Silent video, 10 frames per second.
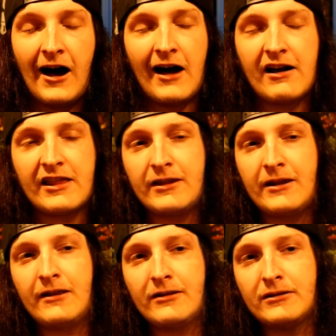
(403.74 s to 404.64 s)
I like
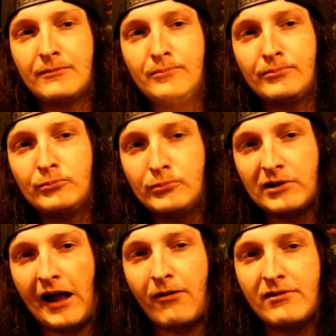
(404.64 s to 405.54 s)
the the
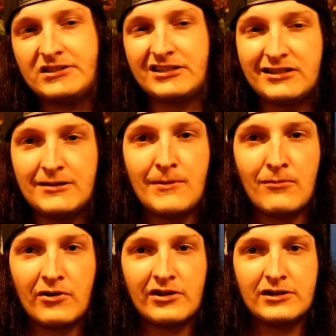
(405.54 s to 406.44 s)
black ones a little bit
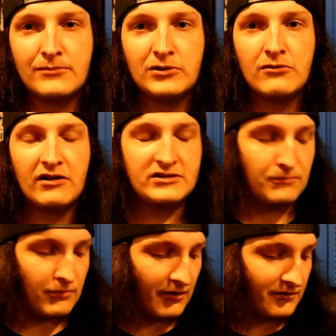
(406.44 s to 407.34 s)
more than the blue ones,
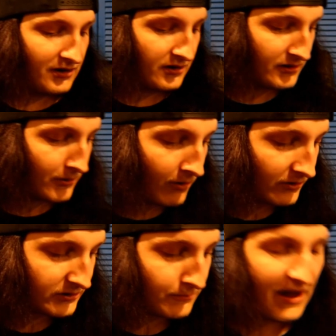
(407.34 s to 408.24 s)
but the
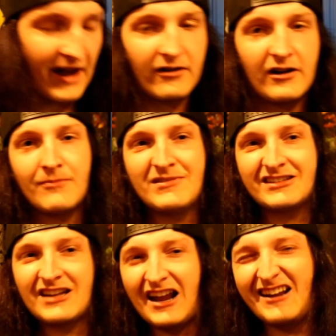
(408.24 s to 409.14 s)
quilted pattern on them
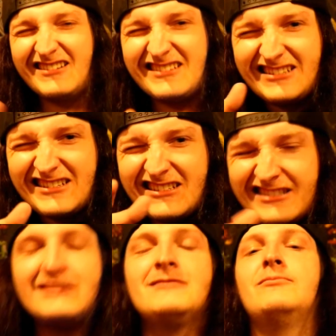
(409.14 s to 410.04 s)
is kind of eh,
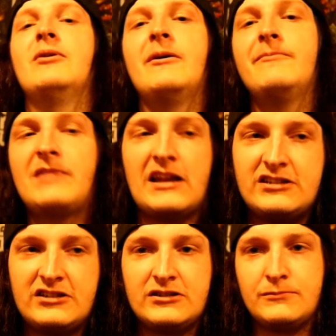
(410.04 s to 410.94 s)
but
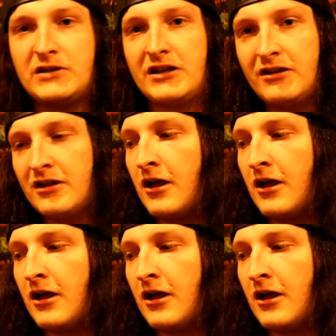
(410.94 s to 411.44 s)
that's just me.